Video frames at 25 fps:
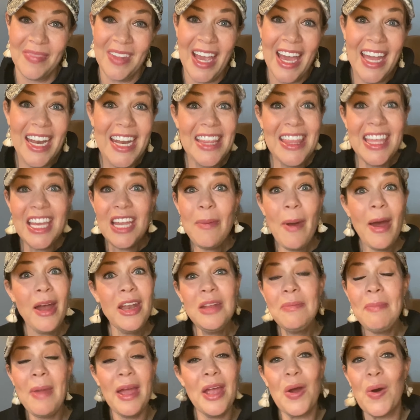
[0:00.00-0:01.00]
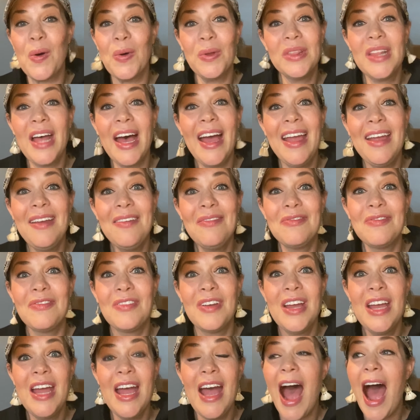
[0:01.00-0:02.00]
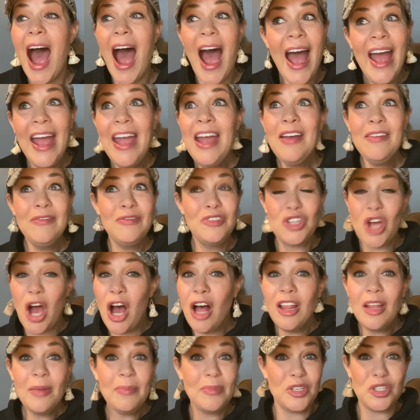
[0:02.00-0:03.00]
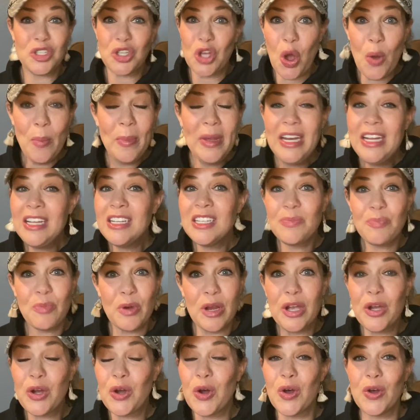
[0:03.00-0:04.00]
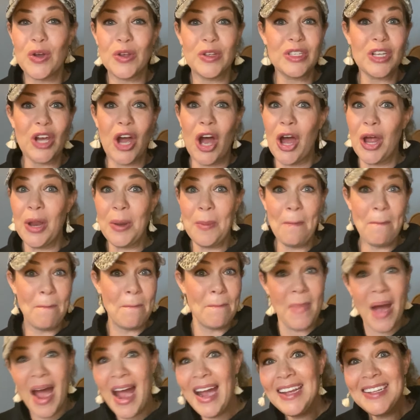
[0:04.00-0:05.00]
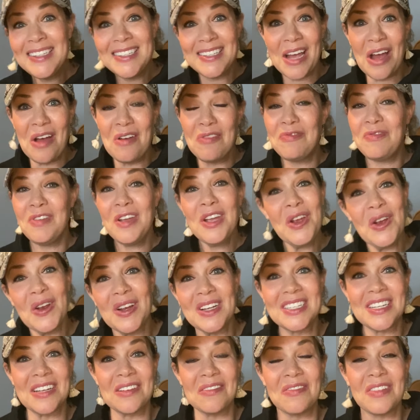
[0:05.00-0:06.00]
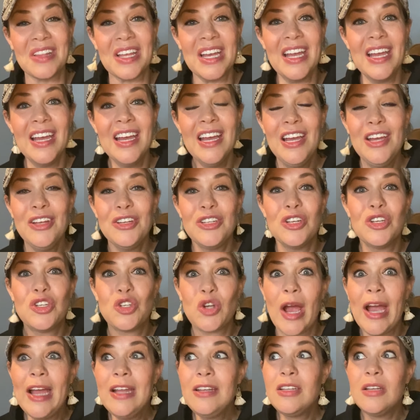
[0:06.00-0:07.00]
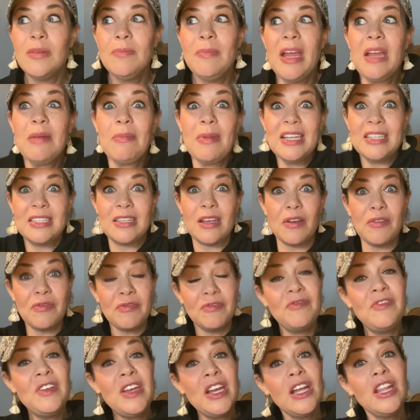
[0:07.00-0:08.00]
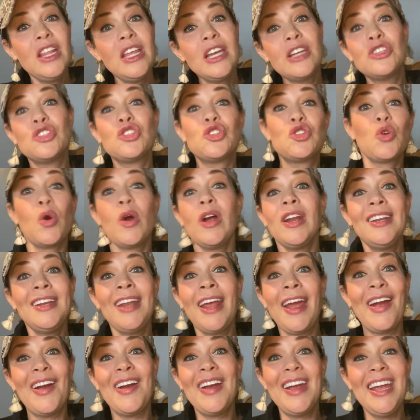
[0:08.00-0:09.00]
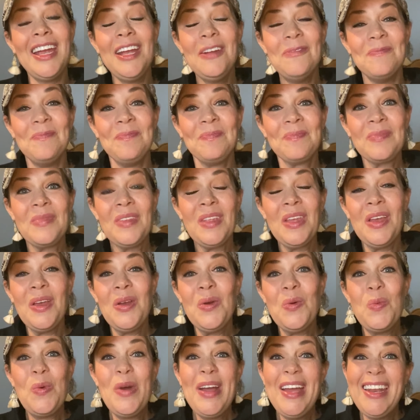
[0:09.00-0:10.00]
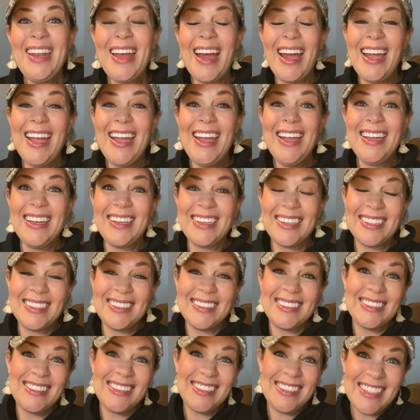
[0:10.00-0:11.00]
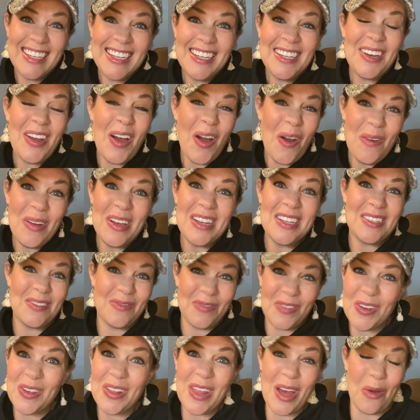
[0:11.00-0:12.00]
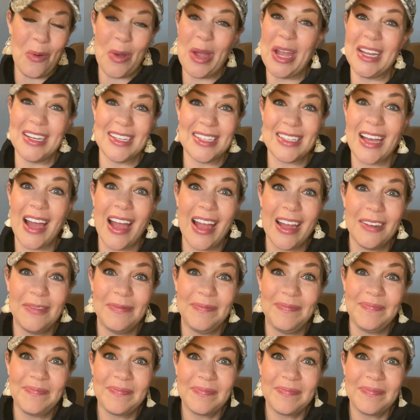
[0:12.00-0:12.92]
And I think about in my own life, I have dolloped so many sprinkles on myself figuratively to try to make myself feel extraordinary when I didn't always feel that way inside.